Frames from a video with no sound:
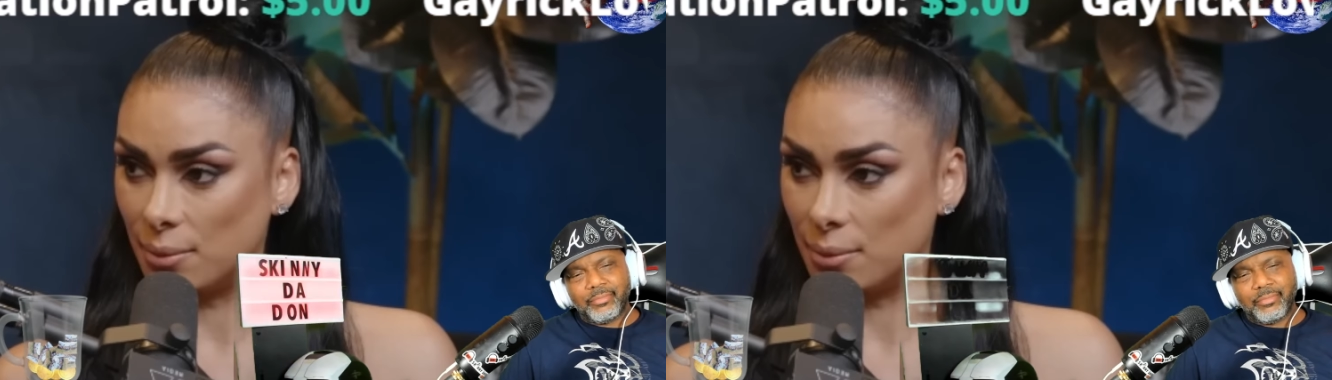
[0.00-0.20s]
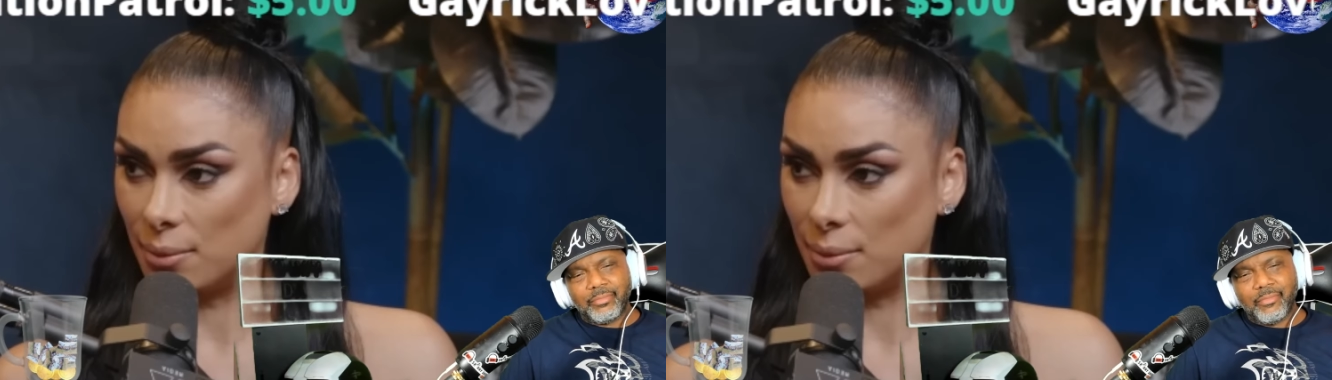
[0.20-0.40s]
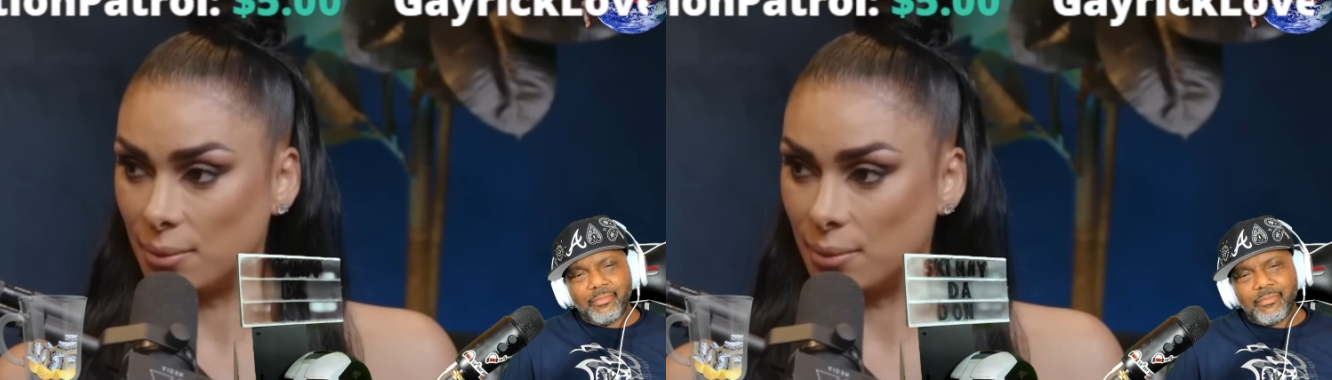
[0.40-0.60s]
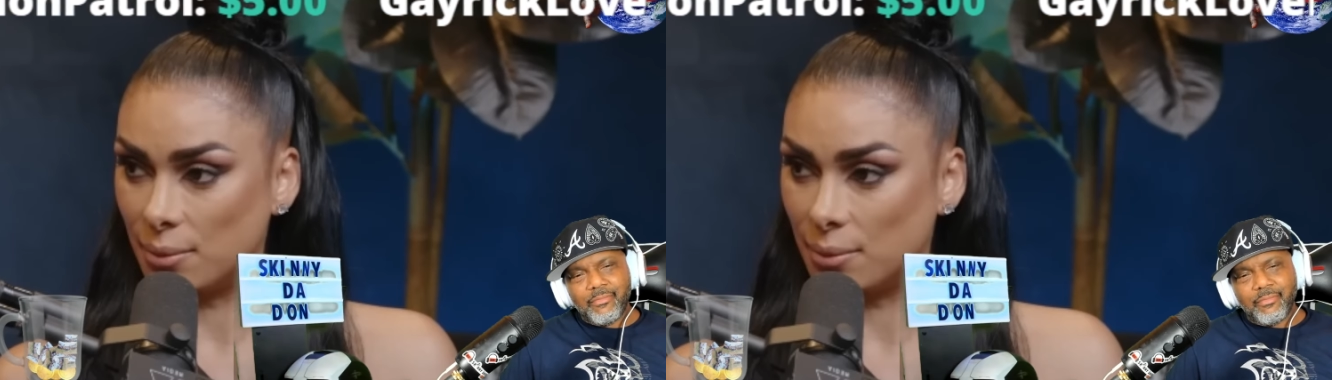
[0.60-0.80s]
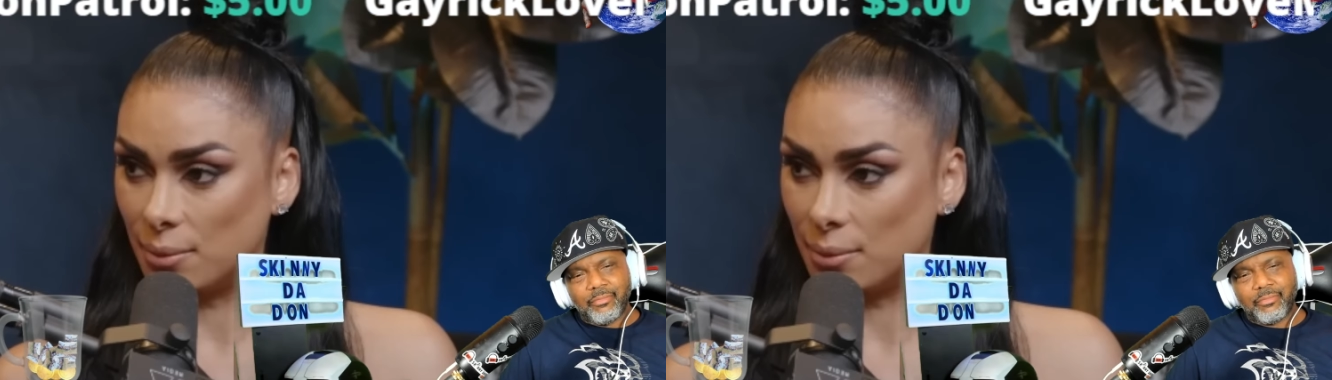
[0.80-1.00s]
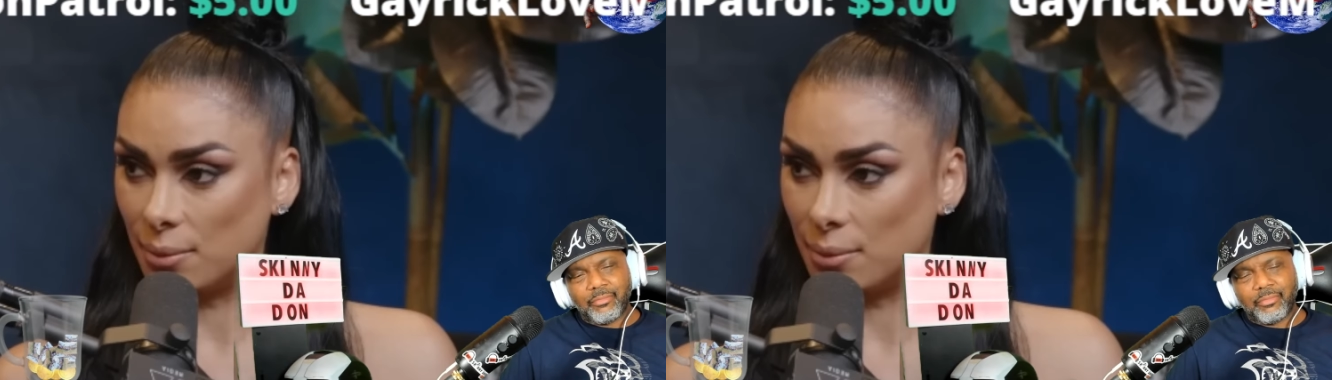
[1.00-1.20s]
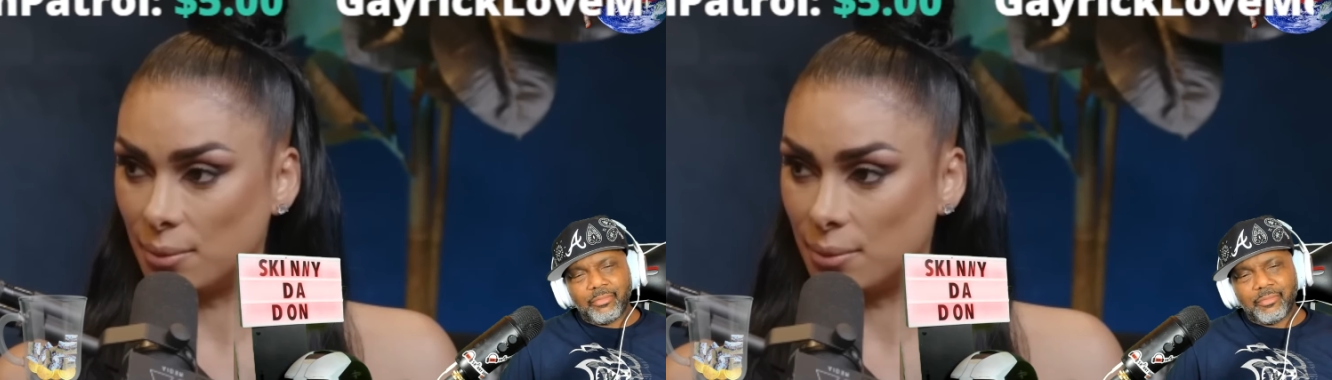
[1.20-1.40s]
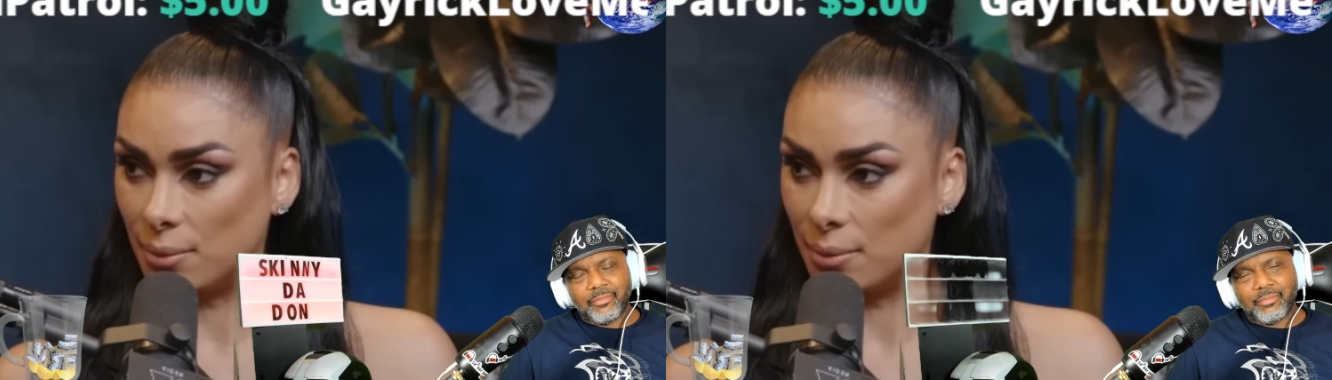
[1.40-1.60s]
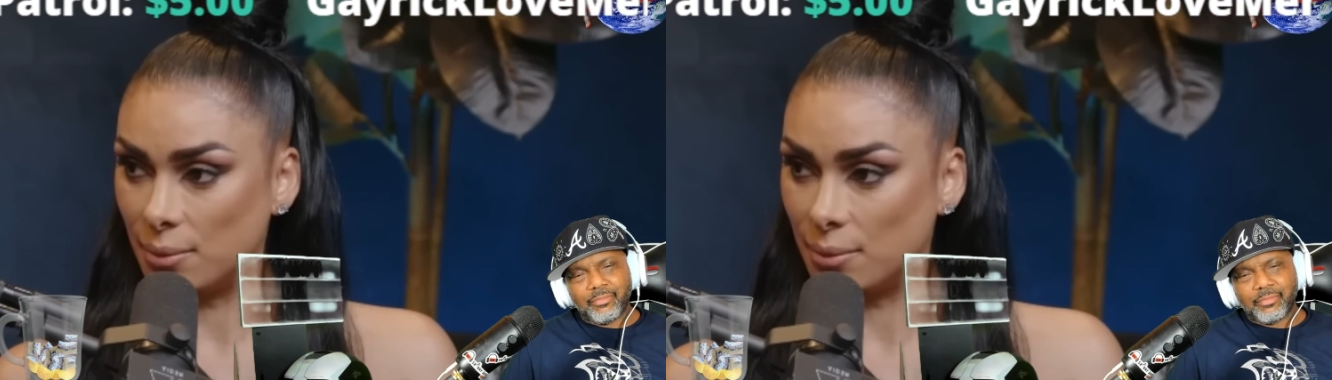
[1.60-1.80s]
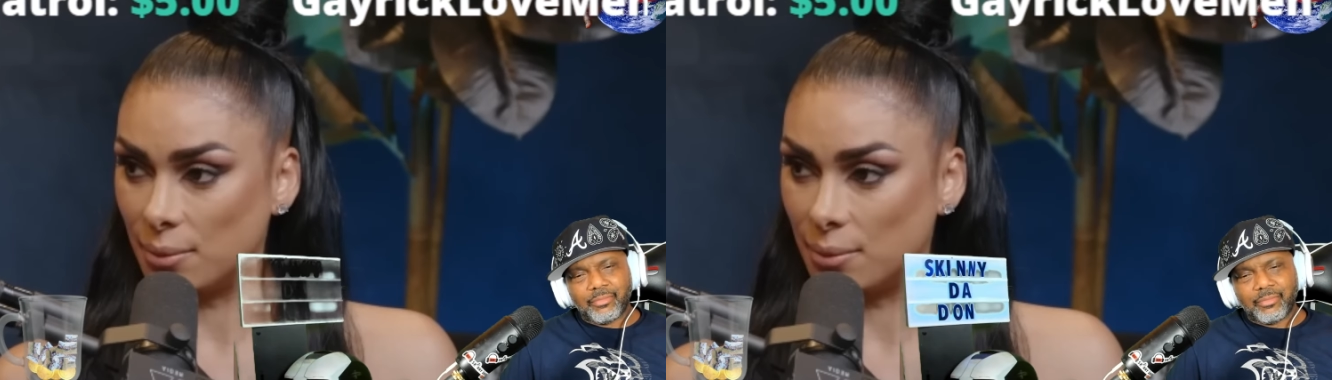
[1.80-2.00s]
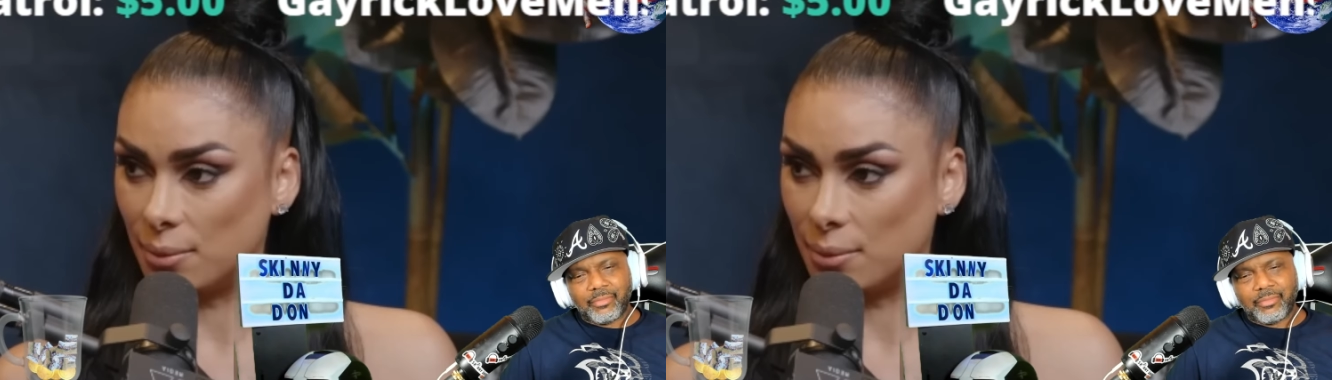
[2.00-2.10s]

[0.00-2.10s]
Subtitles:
Nobody speaks.